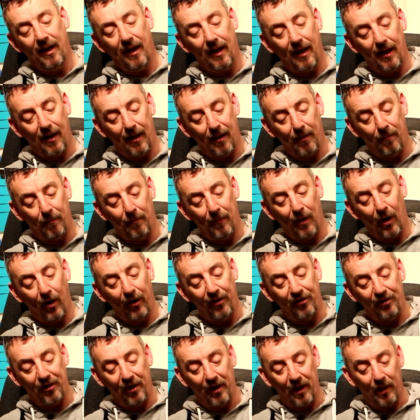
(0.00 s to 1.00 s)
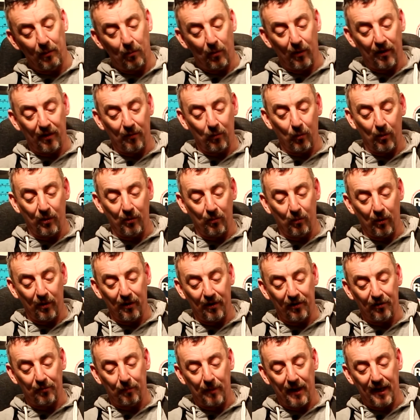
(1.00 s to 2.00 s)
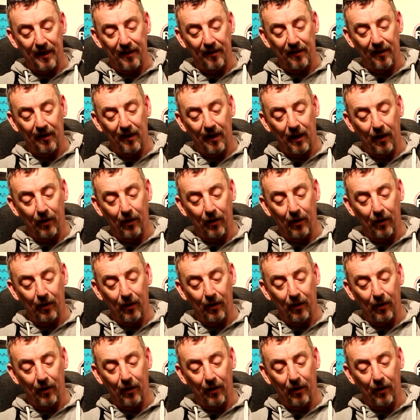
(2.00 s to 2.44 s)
I certainly wouldn't want to spend